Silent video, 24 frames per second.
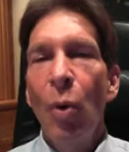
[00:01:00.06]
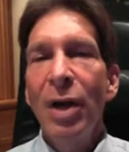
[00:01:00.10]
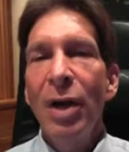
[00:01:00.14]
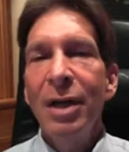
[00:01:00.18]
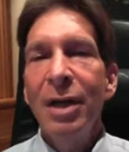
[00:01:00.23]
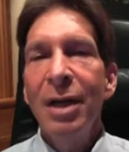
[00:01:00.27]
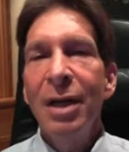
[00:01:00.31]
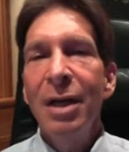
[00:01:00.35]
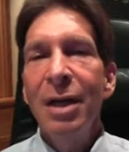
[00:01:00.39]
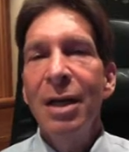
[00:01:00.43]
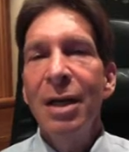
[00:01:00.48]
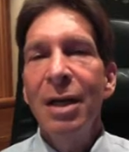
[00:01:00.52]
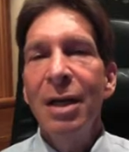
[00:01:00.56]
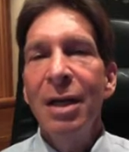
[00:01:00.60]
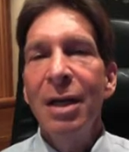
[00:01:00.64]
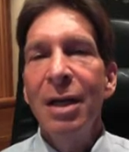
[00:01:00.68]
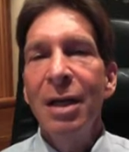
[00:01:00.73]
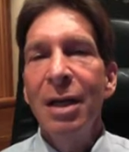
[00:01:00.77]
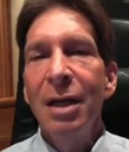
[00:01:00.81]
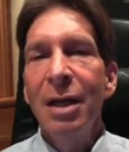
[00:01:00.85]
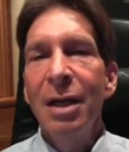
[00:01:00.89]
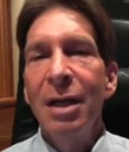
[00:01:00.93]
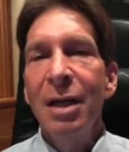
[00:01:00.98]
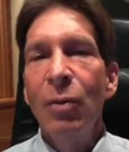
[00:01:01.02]
So what
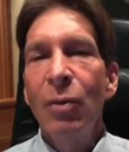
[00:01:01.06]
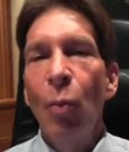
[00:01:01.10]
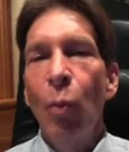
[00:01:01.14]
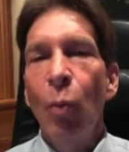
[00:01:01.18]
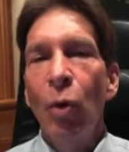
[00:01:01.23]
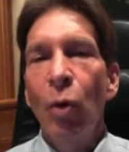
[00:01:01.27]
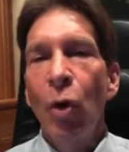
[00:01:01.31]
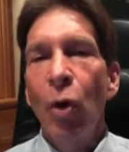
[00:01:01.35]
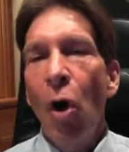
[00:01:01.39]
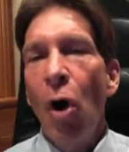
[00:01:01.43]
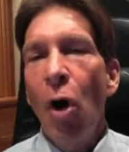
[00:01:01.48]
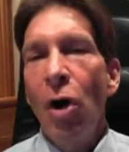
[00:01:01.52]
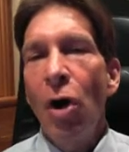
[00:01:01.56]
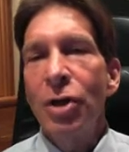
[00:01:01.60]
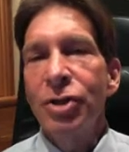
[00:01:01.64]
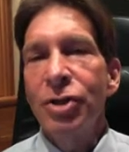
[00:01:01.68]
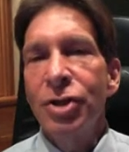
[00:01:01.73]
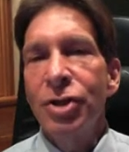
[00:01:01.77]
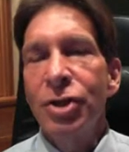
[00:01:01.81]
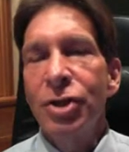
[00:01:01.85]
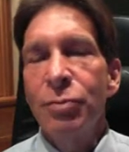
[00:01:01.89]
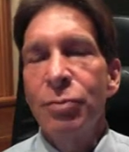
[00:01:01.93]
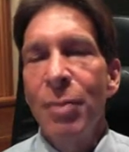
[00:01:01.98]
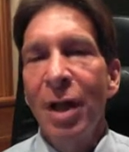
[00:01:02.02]

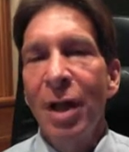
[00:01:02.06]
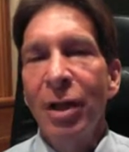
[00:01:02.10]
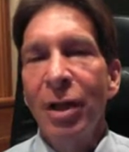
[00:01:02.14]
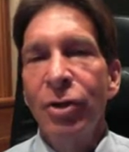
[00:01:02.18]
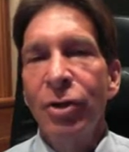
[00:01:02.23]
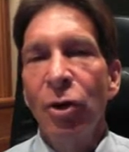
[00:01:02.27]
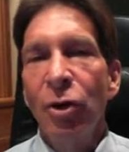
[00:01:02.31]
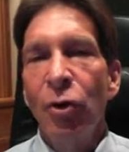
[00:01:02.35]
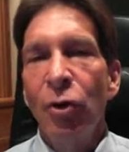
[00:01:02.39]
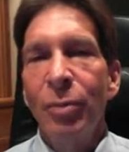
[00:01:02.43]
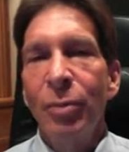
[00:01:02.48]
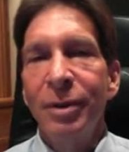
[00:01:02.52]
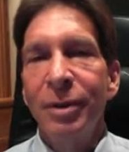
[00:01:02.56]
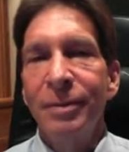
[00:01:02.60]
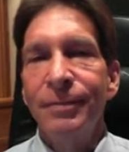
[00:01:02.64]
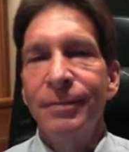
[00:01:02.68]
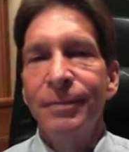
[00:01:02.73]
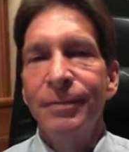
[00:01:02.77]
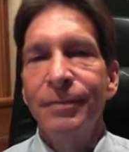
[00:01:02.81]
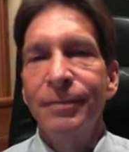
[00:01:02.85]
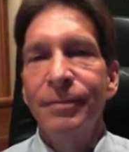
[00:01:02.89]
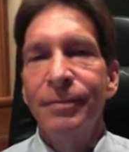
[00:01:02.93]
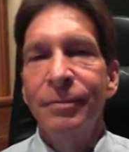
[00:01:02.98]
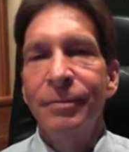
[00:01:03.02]
causes
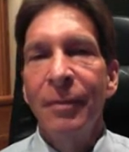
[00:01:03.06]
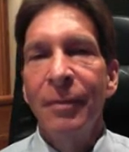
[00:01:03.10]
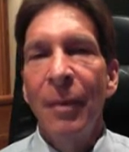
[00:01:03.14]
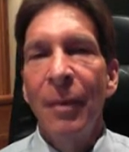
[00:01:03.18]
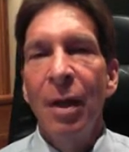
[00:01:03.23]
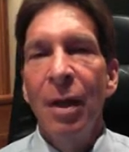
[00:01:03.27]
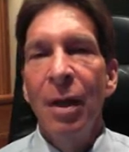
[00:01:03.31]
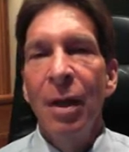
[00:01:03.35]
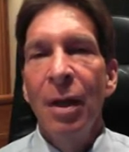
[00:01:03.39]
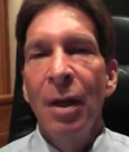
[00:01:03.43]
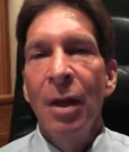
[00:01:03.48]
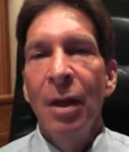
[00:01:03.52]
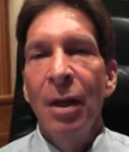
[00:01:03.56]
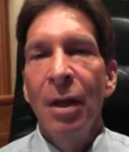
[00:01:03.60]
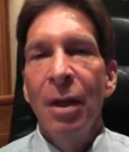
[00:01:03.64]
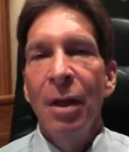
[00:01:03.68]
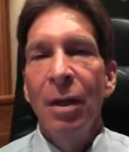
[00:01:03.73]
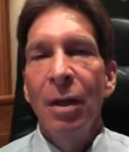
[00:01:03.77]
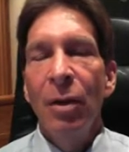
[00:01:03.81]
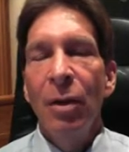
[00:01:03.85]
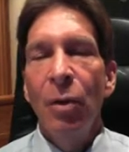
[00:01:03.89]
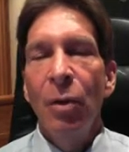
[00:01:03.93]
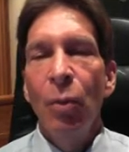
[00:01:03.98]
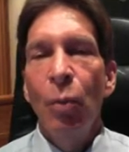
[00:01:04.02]
melanoma?
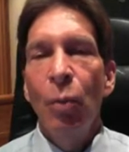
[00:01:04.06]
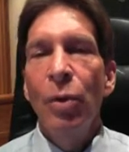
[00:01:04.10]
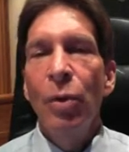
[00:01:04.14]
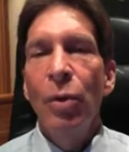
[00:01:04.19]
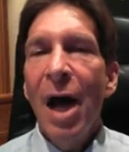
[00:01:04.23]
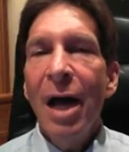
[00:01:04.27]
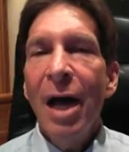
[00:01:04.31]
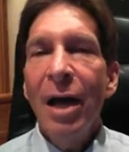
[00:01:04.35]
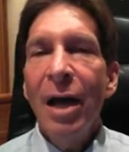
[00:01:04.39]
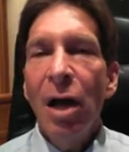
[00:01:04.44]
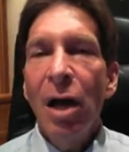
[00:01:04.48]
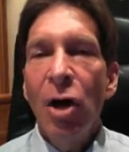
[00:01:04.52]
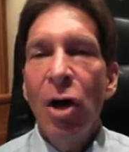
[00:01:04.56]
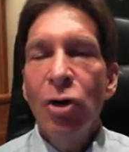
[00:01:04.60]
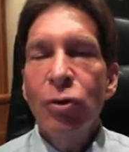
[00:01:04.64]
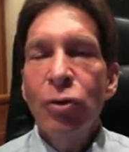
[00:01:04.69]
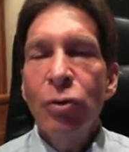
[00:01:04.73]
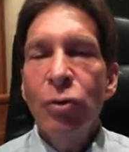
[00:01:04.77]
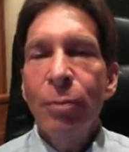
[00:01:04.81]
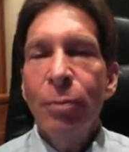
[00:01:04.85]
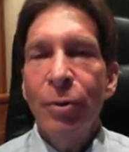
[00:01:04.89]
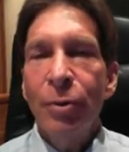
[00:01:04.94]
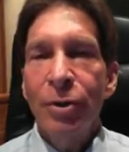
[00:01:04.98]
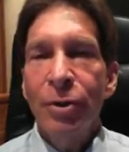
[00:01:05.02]
We're not
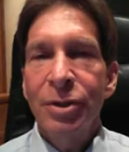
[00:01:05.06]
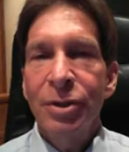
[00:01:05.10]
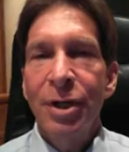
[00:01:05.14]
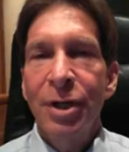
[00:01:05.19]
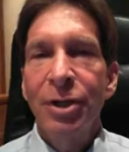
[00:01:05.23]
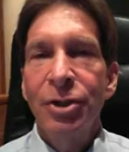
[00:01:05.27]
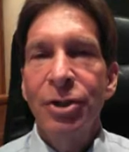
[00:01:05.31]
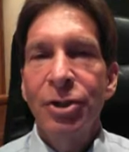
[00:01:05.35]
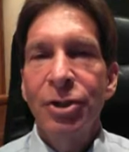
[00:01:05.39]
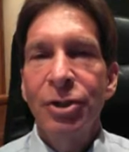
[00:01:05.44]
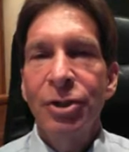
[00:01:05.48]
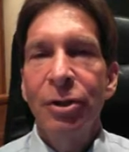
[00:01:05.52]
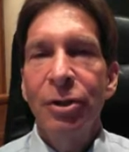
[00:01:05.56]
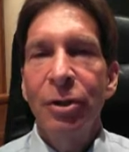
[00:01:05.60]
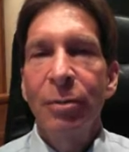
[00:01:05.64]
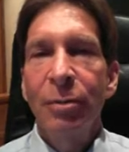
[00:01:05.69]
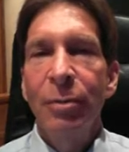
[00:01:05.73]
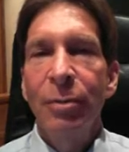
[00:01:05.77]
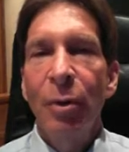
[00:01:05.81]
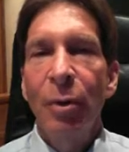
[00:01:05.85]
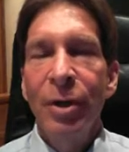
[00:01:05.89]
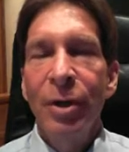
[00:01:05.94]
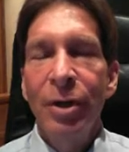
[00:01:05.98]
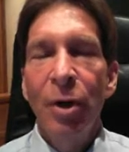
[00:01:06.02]
100%
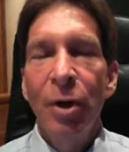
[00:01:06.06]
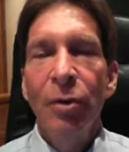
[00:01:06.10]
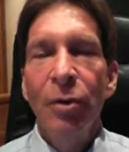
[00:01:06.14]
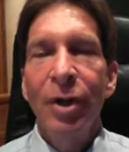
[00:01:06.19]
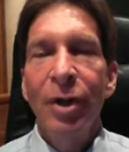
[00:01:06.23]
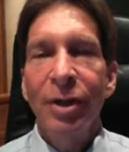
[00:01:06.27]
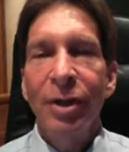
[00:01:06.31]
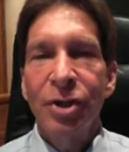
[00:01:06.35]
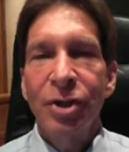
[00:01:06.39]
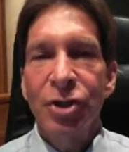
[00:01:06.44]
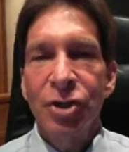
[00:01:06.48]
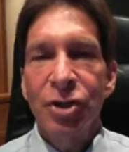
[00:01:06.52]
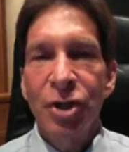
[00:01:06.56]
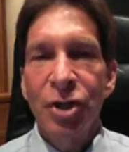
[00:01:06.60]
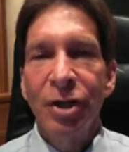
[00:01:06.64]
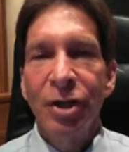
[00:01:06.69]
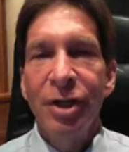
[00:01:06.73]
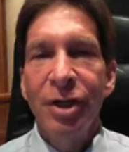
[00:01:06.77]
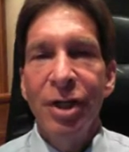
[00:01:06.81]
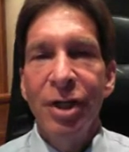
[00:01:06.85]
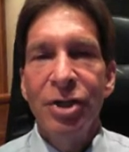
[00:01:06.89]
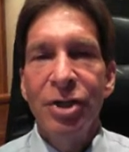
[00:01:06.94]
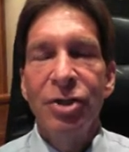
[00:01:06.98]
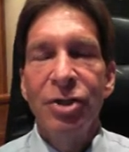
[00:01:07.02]
sure, but we know that the
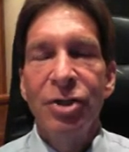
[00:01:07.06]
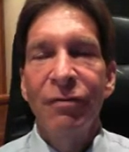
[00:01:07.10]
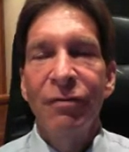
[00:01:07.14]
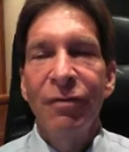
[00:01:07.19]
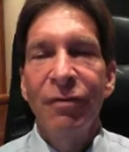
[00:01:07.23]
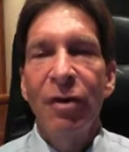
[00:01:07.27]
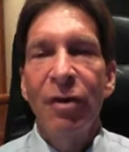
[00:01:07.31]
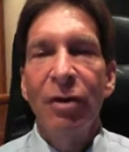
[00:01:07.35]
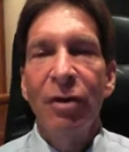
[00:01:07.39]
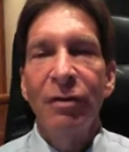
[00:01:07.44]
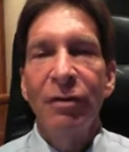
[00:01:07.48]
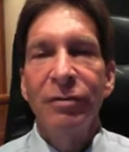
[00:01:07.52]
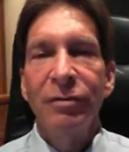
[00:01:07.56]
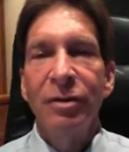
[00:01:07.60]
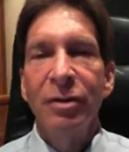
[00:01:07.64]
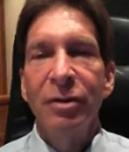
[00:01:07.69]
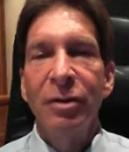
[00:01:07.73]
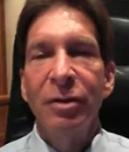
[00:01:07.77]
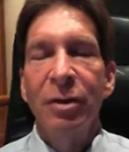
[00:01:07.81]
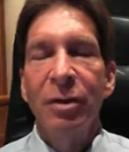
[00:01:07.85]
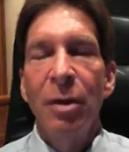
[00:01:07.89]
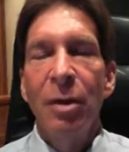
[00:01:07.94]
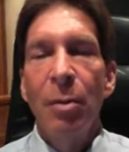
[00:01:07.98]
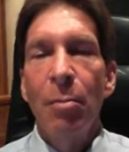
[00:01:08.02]
sun is
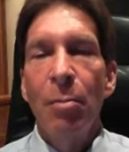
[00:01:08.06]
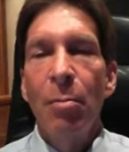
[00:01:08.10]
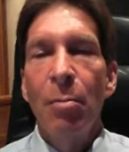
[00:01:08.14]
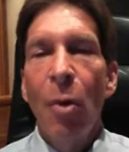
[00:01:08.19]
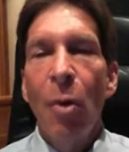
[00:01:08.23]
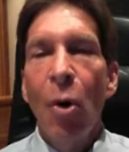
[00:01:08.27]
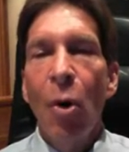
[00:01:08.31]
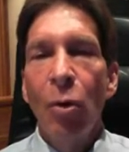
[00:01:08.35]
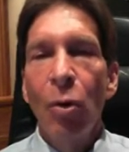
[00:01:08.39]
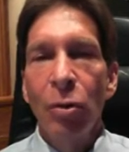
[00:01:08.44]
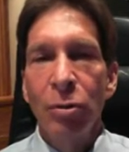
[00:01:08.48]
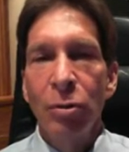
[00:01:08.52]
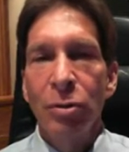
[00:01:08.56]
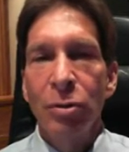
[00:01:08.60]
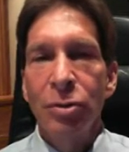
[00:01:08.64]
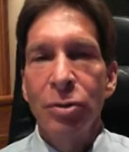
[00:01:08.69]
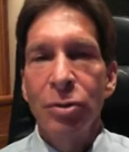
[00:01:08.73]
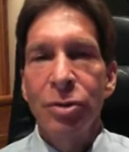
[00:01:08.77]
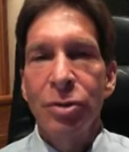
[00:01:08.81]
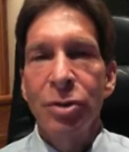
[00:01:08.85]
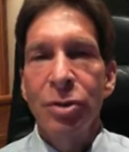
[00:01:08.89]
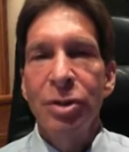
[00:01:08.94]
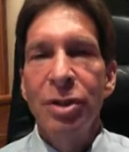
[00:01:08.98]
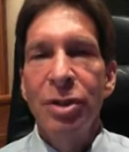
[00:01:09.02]
involved.
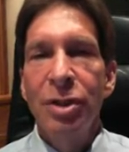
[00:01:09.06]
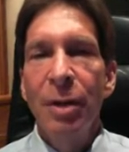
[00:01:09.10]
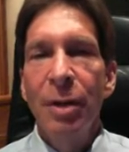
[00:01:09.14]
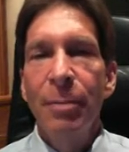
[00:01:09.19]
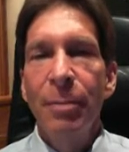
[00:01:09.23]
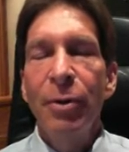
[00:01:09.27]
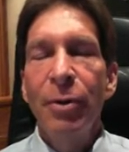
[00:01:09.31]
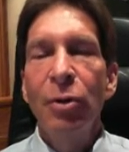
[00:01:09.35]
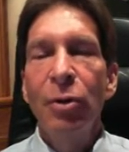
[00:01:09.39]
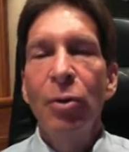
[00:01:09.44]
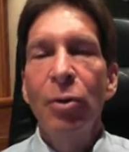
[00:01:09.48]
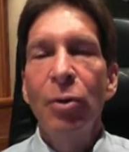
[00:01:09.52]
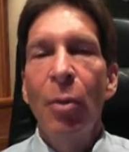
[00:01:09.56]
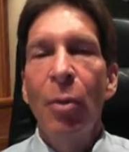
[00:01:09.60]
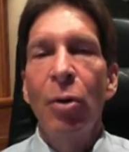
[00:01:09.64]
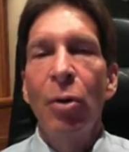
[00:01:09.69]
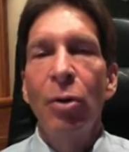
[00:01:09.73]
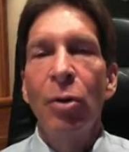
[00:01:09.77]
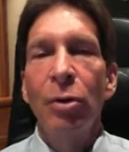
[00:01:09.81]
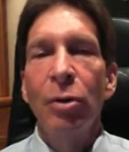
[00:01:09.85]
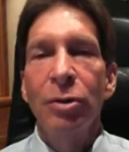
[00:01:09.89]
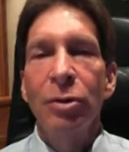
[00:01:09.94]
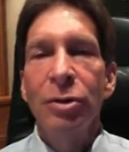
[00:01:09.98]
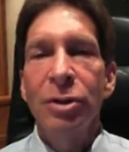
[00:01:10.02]
Moles, typical
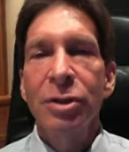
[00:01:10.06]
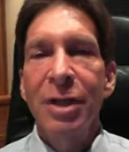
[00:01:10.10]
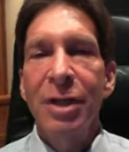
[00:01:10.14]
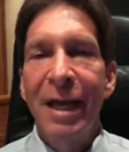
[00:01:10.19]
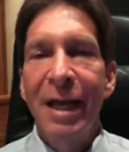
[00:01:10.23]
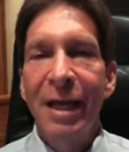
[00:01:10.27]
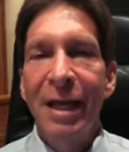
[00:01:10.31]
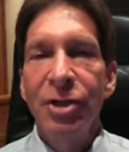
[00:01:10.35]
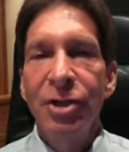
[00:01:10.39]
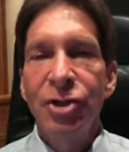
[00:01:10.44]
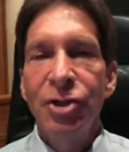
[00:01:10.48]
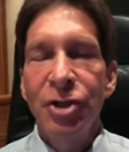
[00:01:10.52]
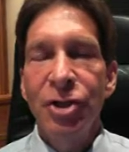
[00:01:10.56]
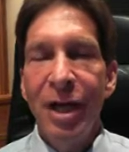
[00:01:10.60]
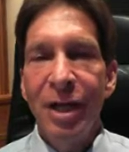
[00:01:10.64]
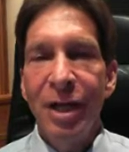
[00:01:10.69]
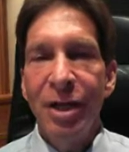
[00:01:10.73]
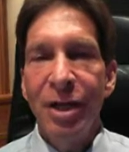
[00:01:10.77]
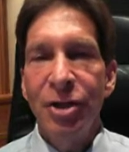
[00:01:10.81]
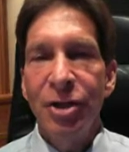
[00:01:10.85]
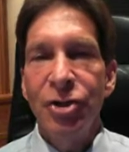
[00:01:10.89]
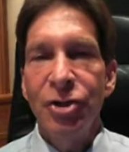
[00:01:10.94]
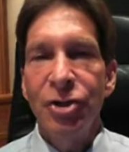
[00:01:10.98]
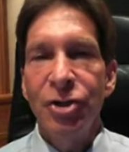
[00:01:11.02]
moles, can
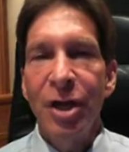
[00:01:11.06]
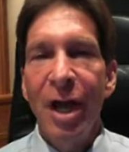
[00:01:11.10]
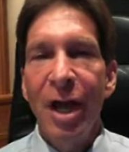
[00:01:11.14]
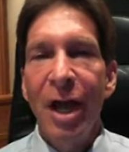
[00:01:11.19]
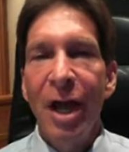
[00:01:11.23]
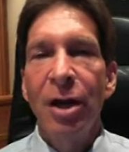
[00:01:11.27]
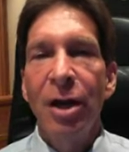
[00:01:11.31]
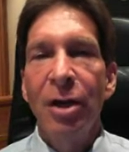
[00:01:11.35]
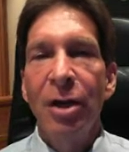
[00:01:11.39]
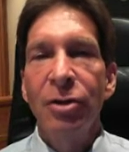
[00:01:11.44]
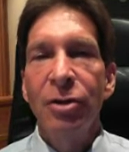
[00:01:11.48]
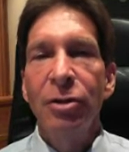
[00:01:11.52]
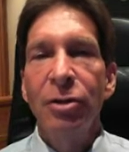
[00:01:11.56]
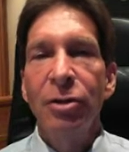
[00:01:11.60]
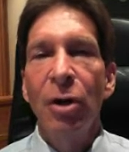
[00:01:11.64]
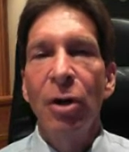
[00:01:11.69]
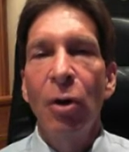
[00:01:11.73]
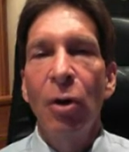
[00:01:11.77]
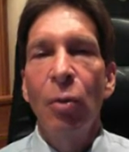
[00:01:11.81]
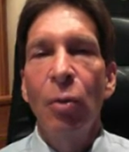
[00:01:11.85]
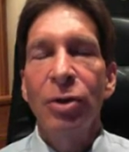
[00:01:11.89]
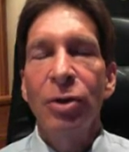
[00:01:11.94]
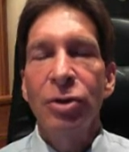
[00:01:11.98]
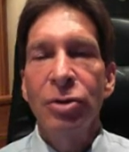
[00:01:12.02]
change and
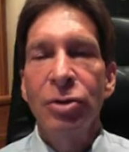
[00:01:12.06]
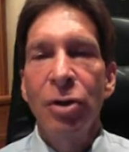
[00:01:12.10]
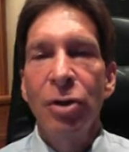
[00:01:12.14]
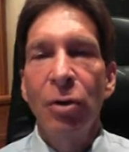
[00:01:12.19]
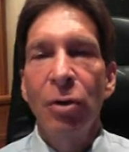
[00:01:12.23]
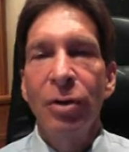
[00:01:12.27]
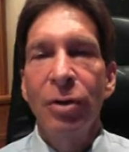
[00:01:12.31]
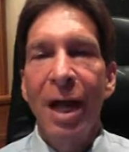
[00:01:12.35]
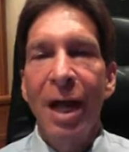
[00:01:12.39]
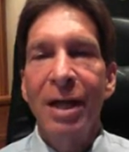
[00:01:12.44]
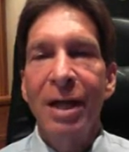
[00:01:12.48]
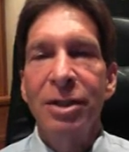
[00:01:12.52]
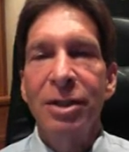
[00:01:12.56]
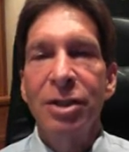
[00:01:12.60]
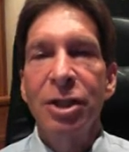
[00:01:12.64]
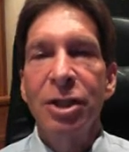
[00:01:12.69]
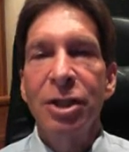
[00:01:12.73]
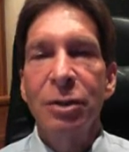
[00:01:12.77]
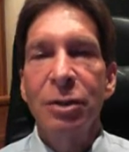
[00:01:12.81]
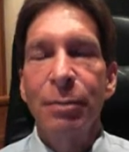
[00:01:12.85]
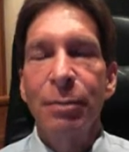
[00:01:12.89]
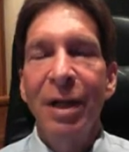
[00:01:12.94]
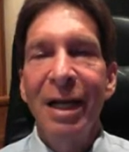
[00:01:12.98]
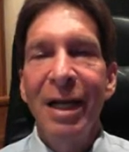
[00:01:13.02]
undergo what's known
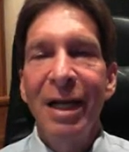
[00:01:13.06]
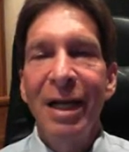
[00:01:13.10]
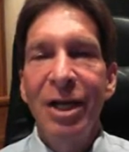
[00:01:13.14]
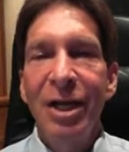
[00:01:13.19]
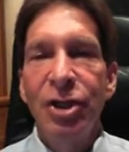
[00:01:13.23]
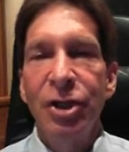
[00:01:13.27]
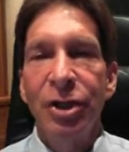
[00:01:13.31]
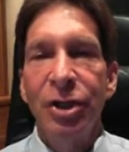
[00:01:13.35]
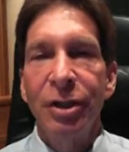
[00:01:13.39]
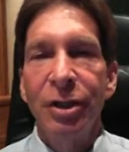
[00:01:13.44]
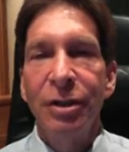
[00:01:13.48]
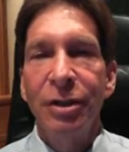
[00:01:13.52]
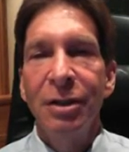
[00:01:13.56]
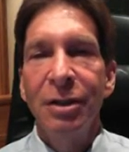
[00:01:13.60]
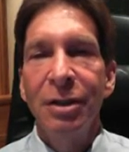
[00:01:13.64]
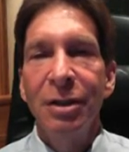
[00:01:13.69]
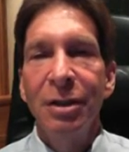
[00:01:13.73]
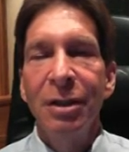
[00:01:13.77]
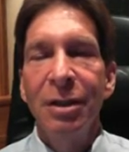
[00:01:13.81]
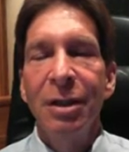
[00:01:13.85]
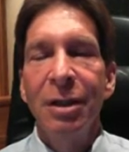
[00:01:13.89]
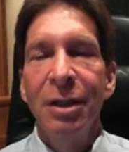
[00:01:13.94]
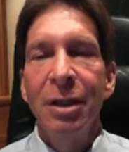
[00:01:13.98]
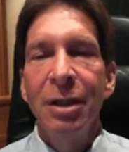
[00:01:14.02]
as dysplasia.